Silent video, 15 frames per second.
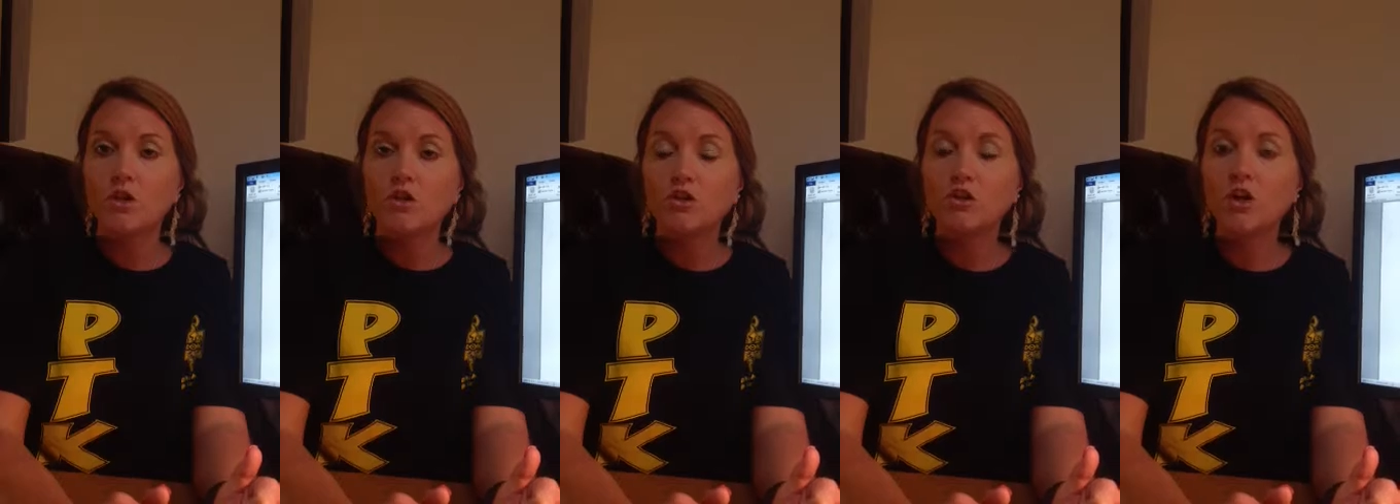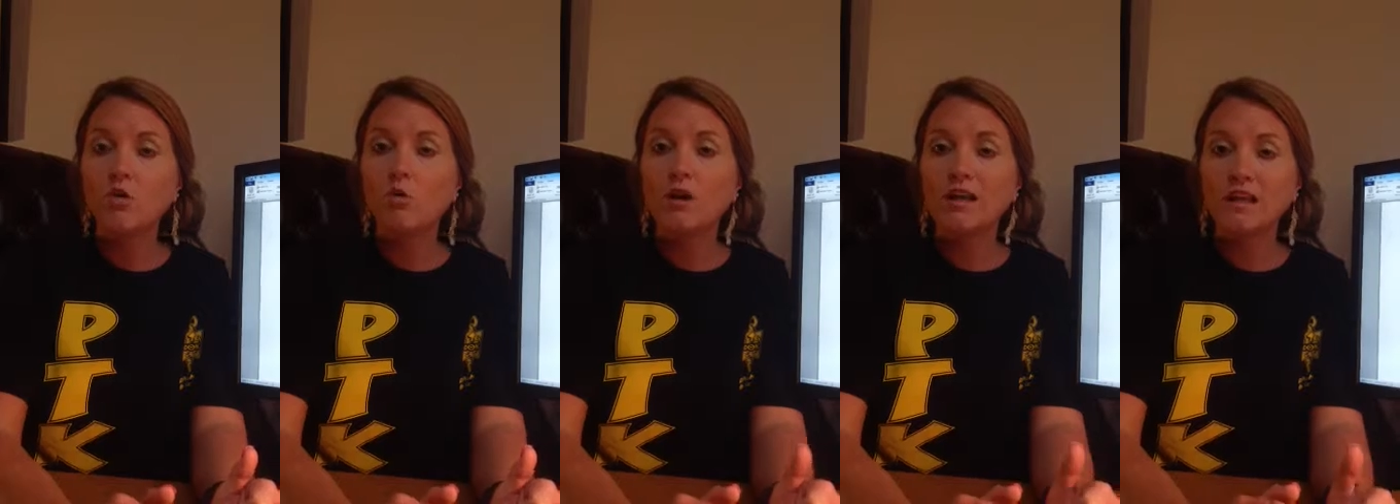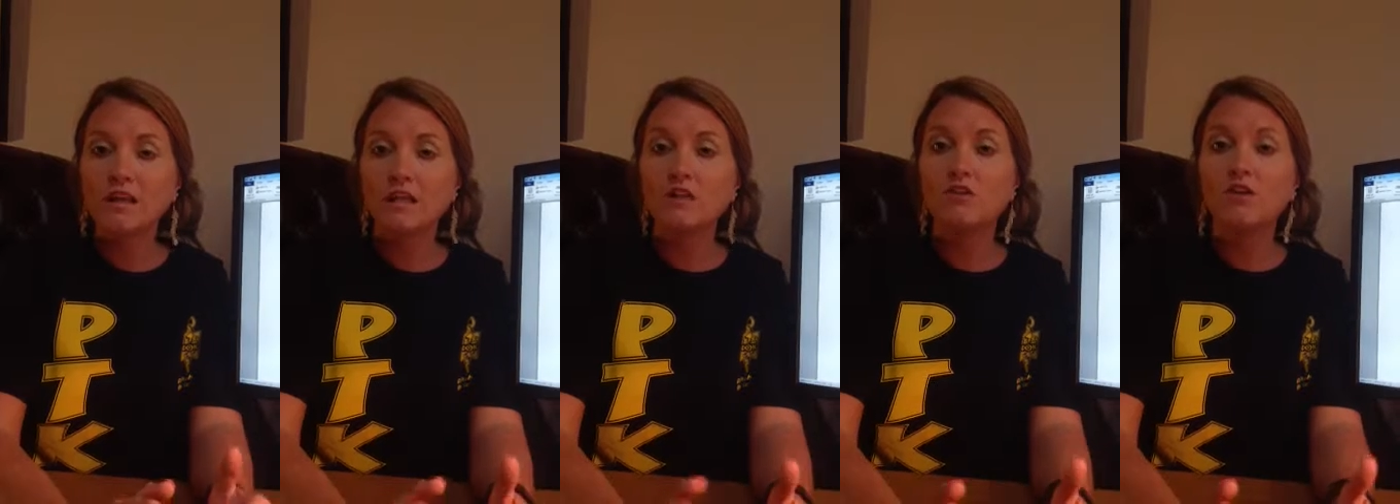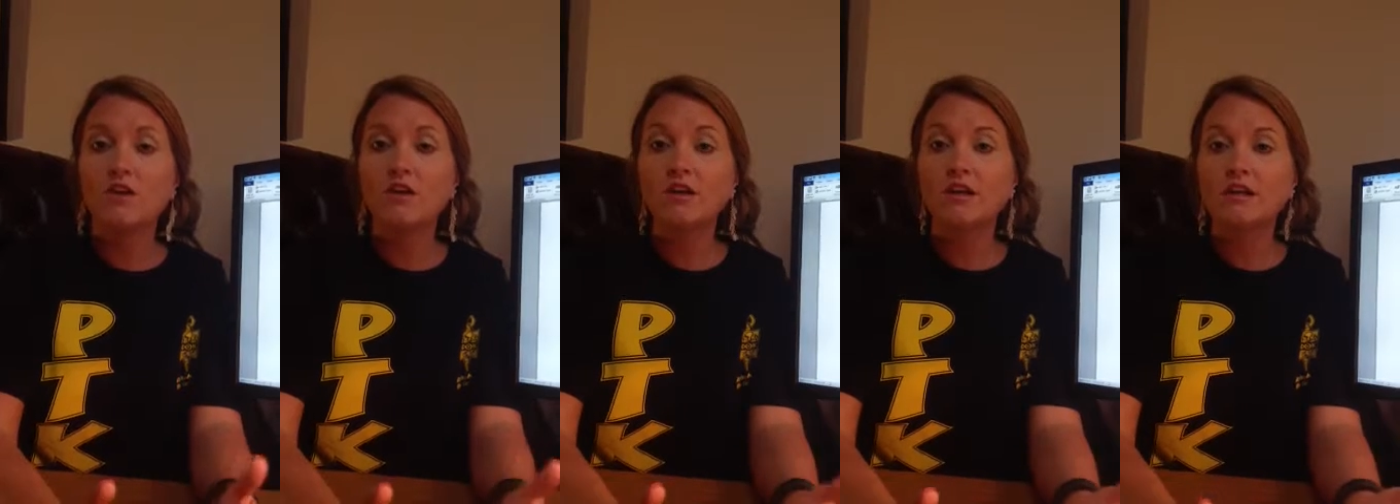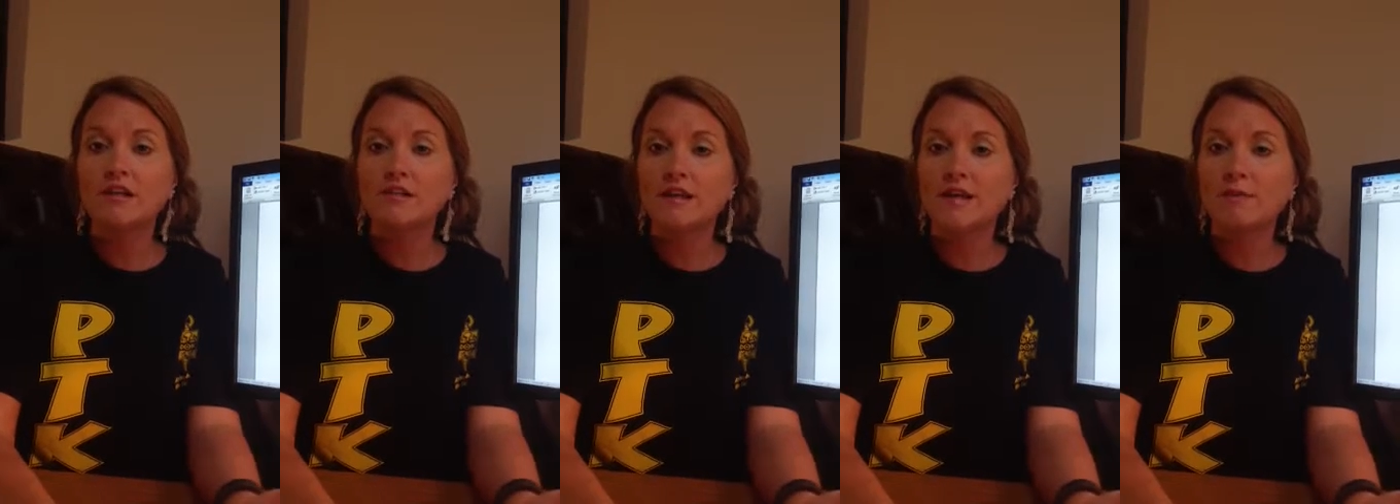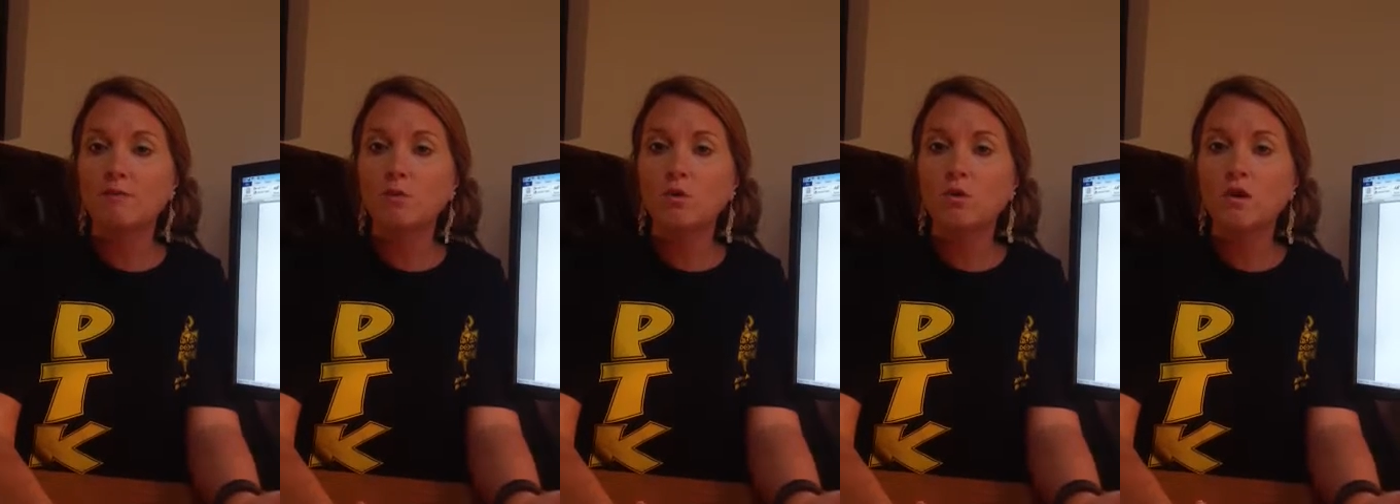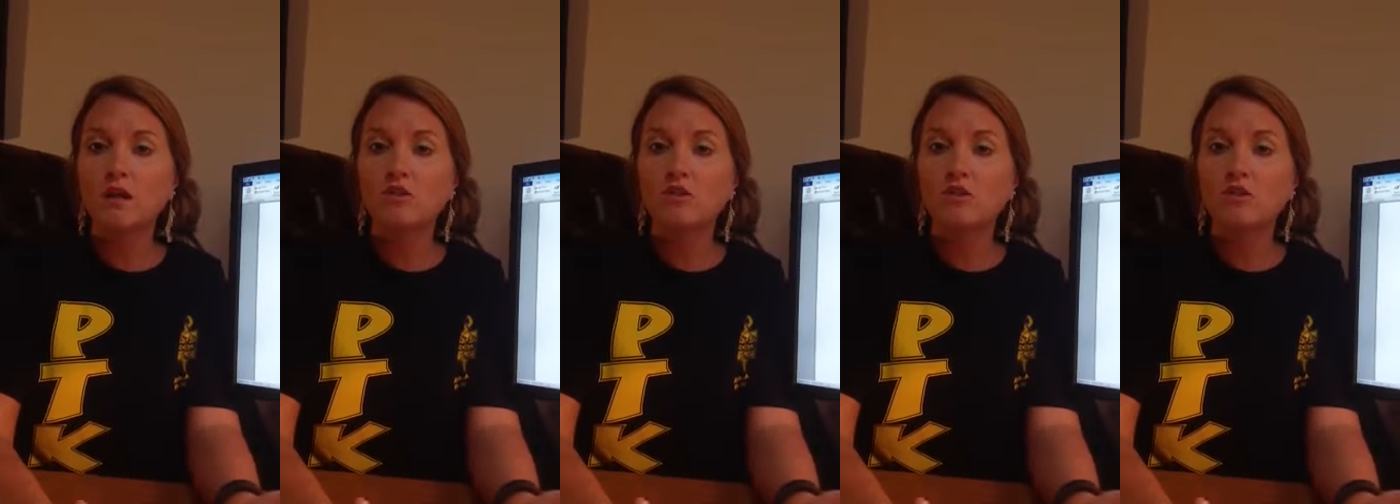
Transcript: You don't want to end on an example,